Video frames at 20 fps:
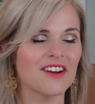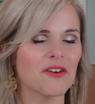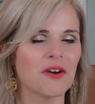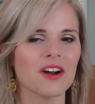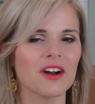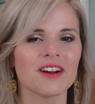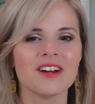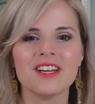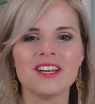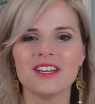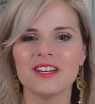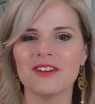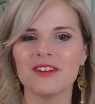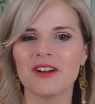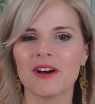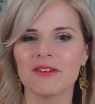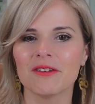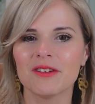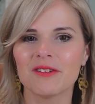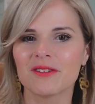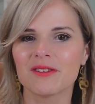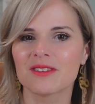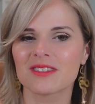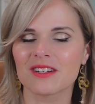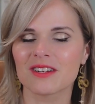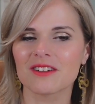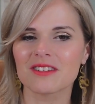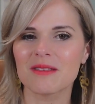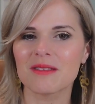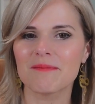Or, you know, you
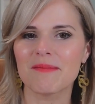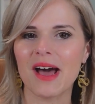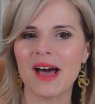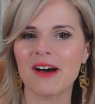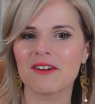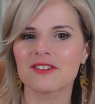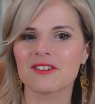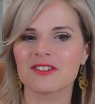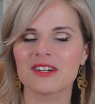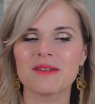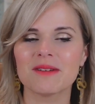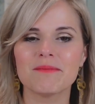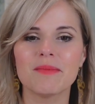assert the boundary,